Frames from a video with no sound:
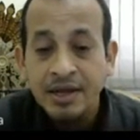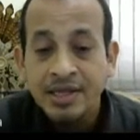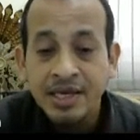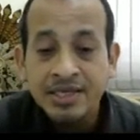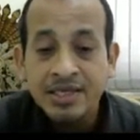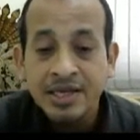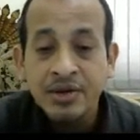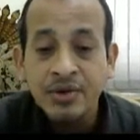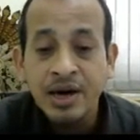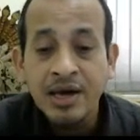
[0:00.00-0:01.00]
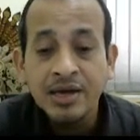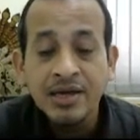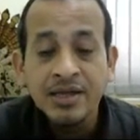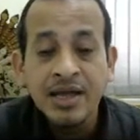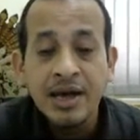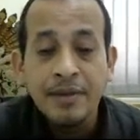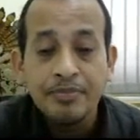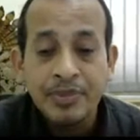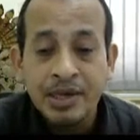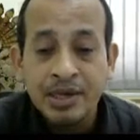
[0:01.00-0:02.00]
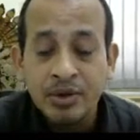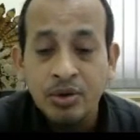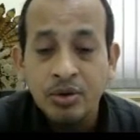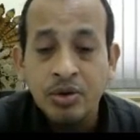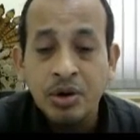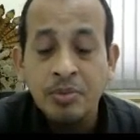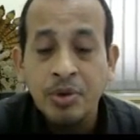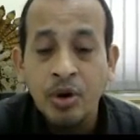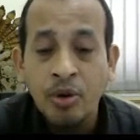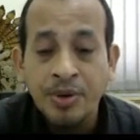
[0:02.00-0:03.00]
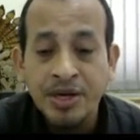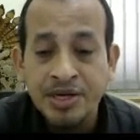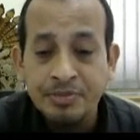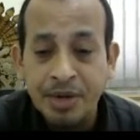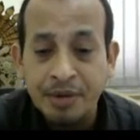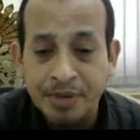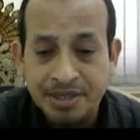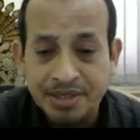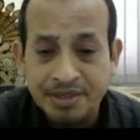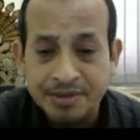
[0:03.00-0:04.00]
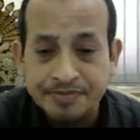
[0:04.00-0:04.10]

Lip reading: things required in the operation purpose.